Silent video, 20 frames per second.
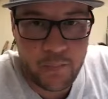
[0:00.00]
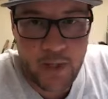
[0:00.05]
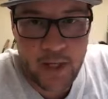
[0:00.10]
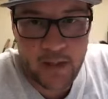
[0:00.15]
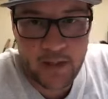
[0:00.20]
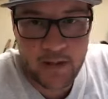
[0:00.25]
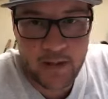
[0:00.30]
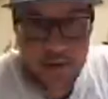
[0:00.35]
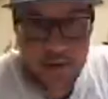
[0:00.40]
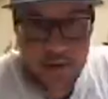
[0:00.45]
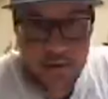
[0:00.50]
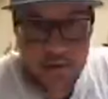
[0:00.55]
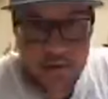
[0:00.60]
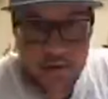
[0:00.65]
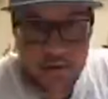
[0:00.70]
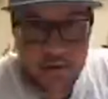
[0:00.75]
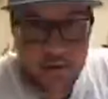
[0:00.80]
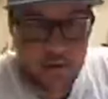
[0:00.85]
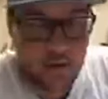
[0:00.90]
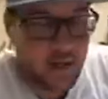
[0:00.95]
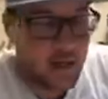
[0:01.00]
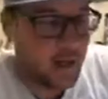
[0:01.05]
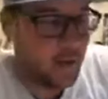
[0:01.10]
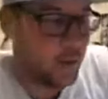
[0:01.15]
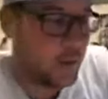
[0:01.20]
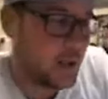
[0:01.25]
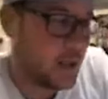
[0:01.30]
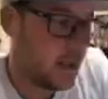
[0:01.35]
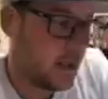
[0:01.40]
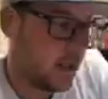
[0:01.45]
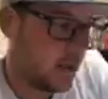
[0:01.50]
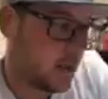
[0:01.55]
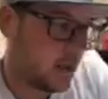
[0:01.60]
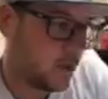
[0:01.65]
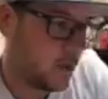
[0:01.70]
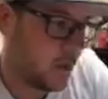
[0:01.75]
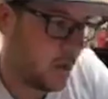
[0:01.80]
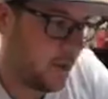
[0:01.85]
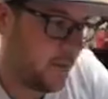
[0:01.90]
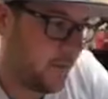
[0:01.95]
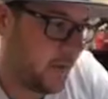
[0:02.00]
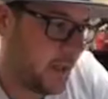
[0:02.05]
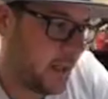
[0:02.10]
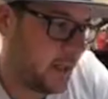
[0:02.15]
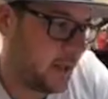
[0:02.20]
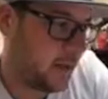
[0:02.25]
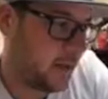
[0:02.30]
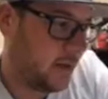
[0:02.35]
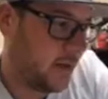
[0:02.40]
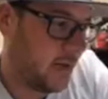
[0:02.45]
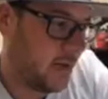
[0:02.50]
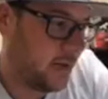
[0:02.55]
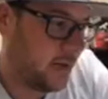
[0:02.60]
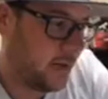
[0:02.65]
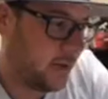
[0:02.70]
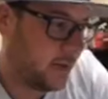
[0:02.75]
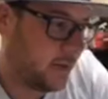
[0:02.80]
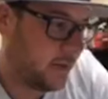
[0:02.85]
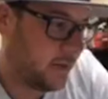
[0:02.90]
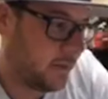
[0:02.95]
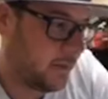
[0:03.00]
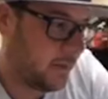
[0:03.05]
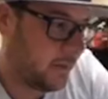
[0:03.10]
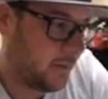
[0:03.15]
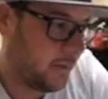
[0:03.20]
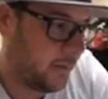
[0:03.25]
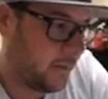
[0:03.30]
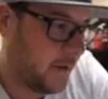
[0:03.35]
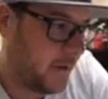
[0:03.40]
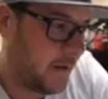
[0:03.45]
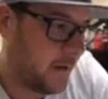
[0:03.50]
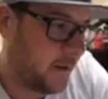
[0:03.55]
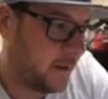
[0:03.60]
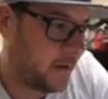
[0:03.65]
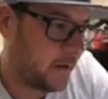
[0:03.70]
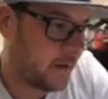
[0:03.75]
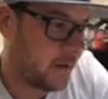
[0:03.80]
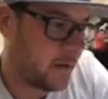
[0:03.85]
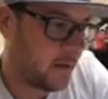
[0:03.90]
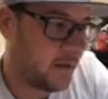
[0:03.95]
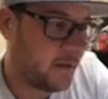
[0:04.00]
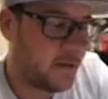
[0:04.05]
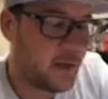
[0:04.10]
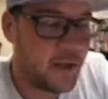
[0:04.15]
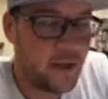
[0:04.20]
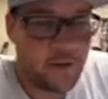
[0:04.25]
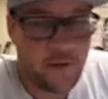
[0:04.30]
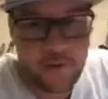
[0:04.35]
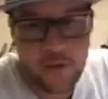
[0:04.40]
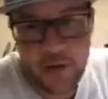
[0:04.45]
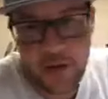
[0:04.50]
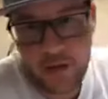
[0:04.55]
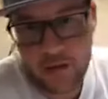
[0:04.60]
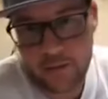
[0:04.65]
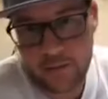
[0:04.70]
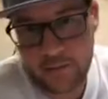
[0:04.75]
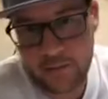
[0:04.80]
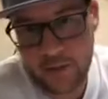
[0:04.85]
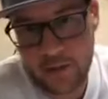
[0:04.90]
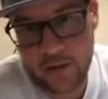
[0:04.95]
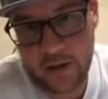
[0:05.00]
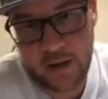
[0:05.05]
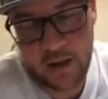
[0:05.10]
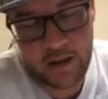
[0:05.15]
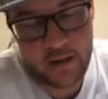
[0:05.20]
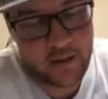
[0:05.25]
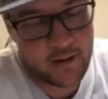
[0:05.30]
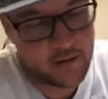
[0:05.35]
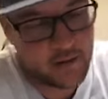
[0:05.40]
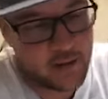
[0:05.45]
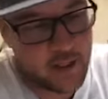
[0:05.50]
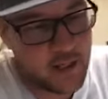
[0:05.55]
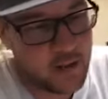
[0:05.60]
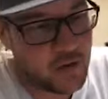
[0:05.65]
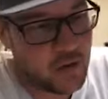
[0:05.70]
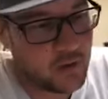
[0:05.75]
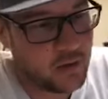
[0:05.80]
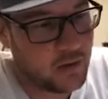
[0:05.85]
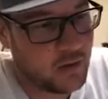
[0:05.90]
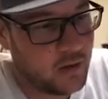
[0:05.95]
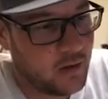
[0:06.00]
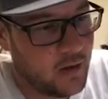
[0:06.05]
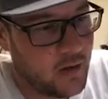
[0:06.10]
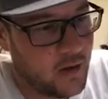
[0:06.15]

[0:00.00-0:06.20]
practice on day 1, qualifying on day 2, finals on day 3. You know, the schedule